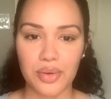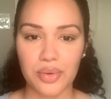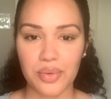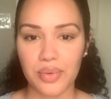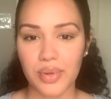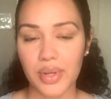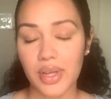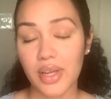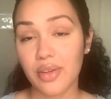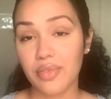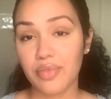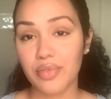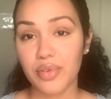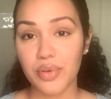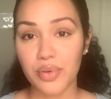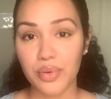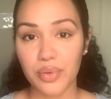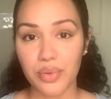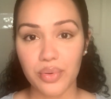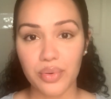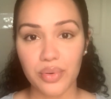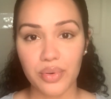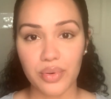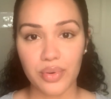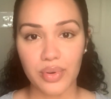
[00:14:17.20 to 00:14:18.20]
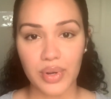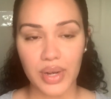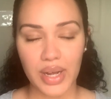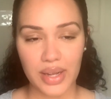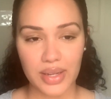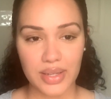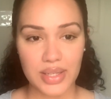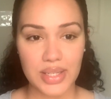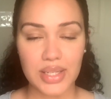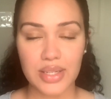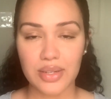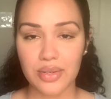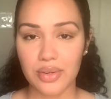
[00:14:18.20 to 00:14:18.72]
if you
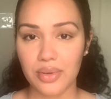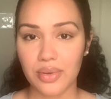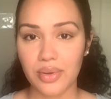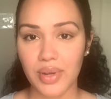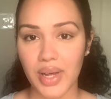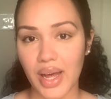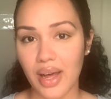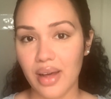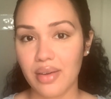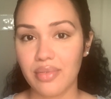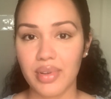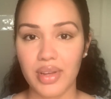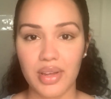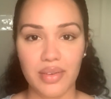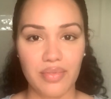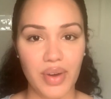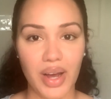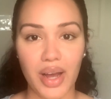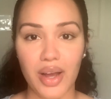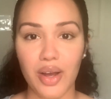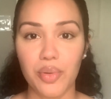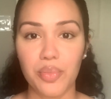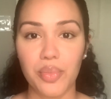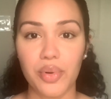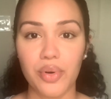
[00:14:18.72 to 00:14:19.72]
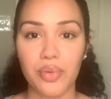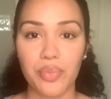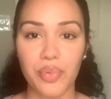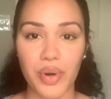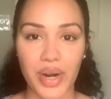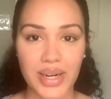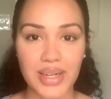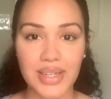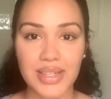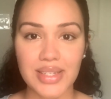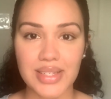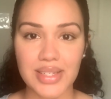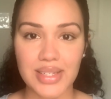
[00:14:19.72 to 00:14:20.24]
still have a viable
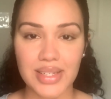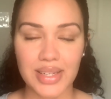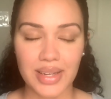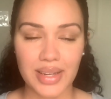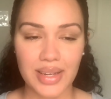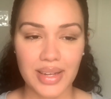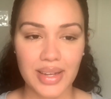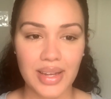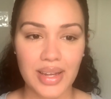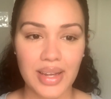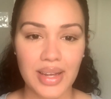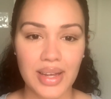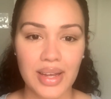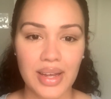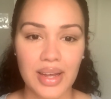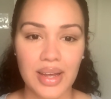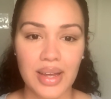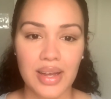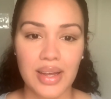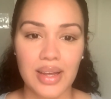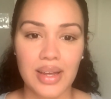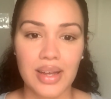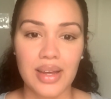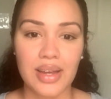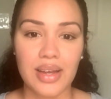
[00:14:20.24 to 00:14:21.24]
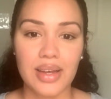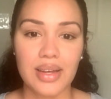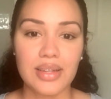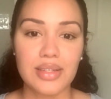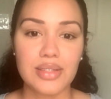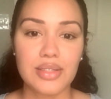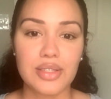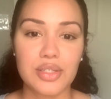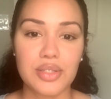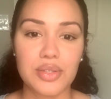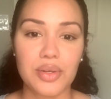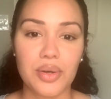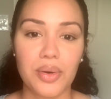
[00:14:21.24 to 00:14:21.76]
pregnancy. And
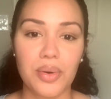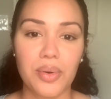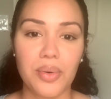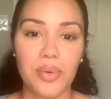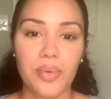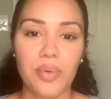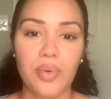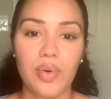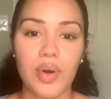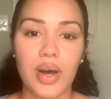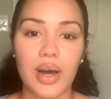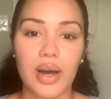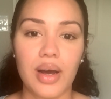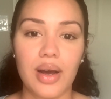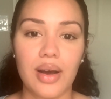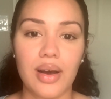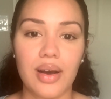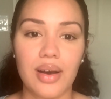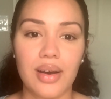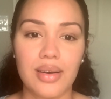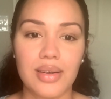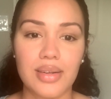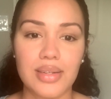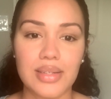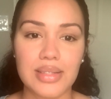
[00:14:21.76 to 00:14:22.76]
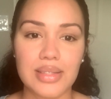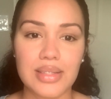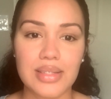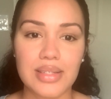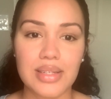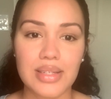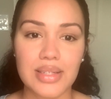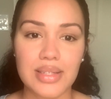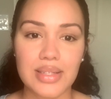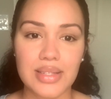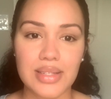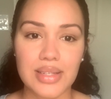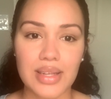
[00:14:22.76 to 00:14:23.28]
so to
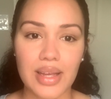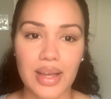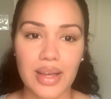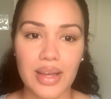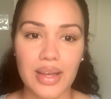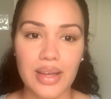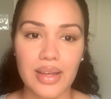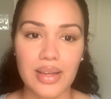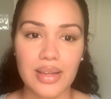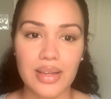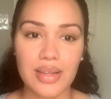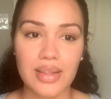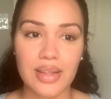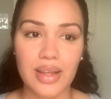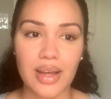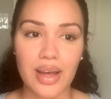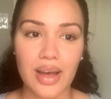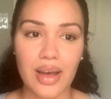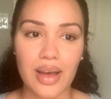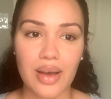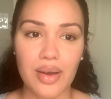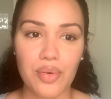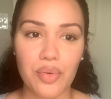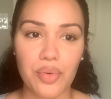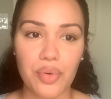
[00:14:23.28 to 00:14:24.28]
say that